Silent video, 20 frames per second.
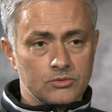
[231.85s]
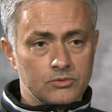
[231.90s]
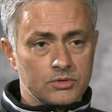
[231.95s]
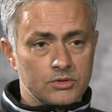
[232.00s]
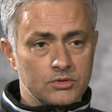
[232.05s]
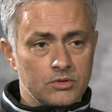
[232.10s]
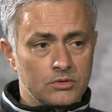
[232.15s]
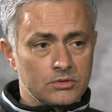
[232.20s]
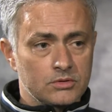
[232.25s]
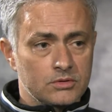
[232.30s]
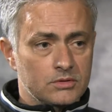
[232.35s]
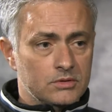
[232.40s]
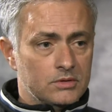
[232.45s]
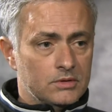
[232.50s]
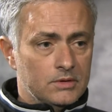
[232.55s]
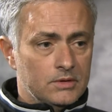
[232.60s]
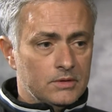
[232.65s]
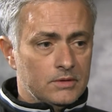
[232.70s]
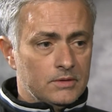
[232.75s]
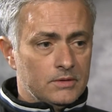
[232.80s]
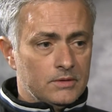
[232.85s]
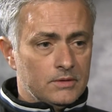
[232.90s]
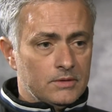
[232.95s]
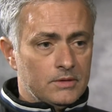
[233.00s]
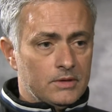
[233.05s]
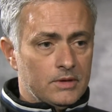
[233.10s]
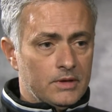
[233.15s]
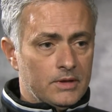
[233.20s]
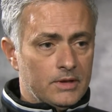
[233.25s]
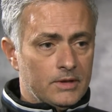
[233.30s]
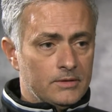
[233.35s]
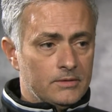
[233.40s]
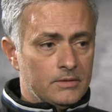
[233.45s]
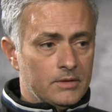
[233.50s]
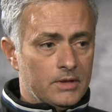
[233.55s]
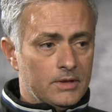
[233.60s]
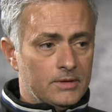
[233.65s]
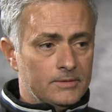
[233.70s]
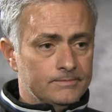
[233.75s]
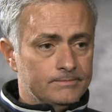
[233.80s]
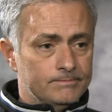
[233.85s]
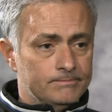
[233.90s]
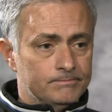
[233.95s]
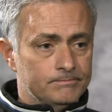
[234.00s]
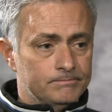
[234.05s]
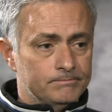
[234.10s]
we don't. And